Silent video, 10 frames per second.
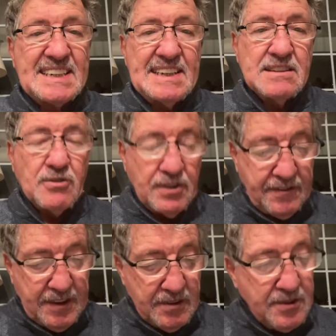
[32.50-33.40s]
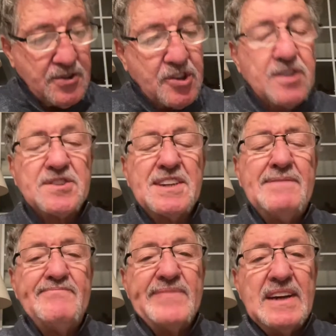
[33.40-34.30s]
in Northfield, New
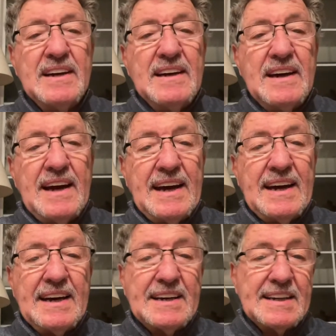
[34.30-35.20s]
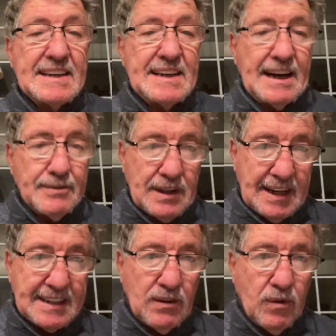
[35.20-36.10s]
Jersey. And I would
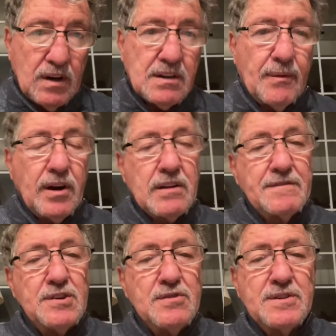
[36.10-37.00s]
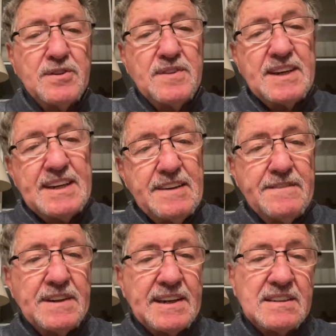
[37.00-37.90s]
like to welcome all of you to the
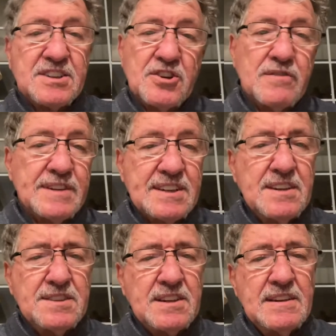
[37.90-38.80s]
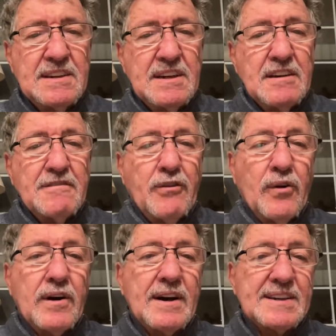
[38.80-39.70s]
evening services
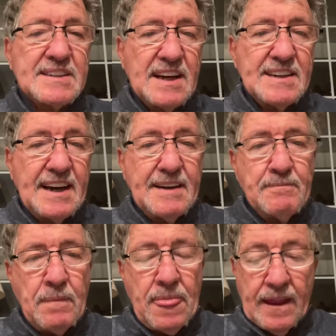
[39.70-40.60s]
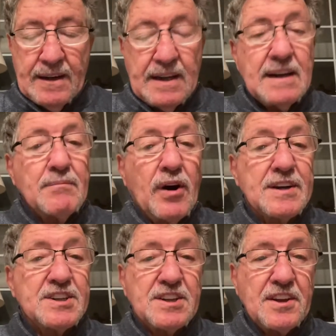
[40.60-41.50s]
for Sunday,
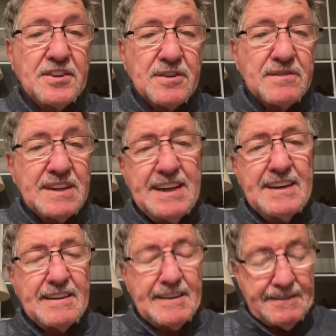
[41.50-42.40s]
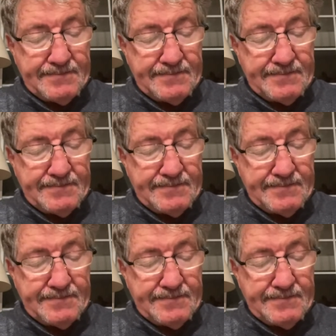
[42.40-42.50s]
March the 13th.